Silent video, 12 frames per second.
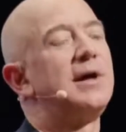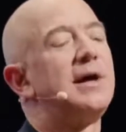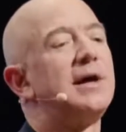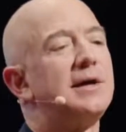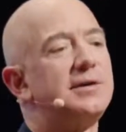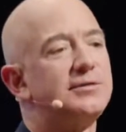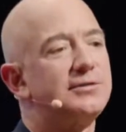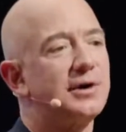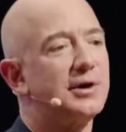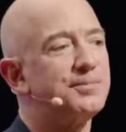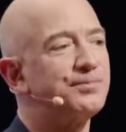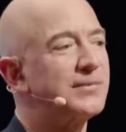and
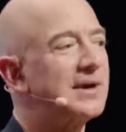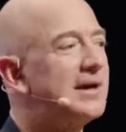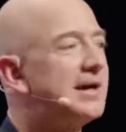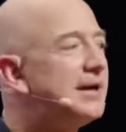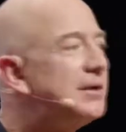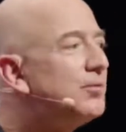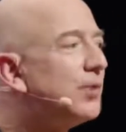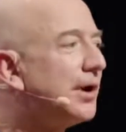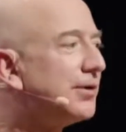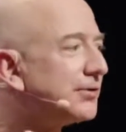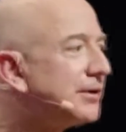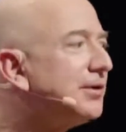he
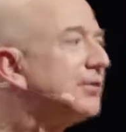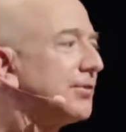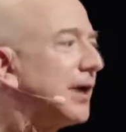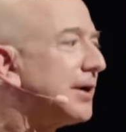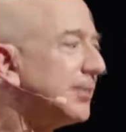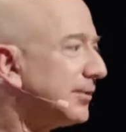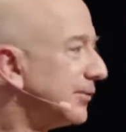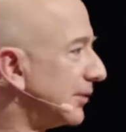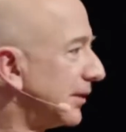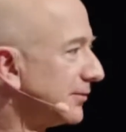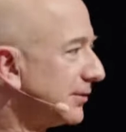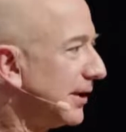was incredibly
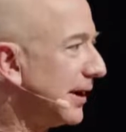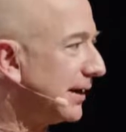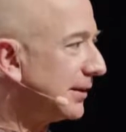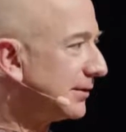self-reliant.